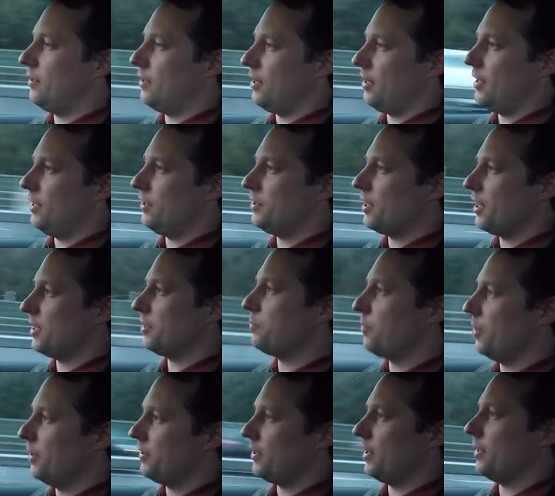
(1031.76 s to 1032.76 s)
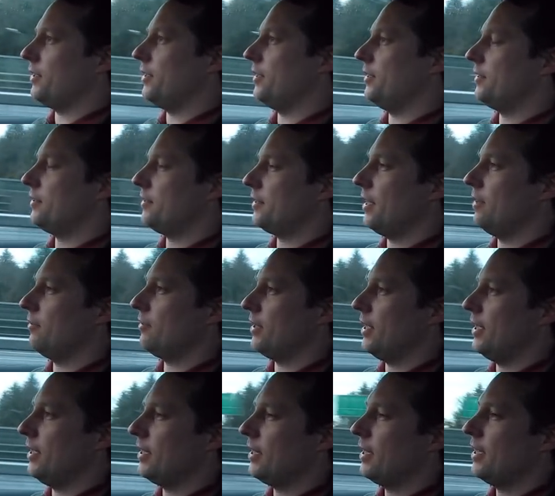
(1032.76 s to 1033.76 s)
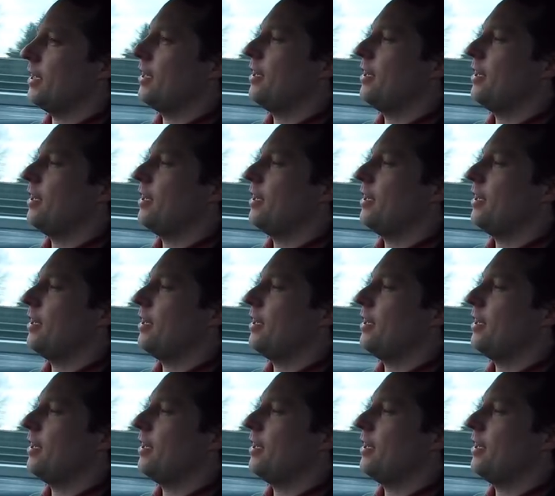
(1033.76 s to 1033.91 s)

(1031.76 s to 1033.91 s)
the charge point on the South Link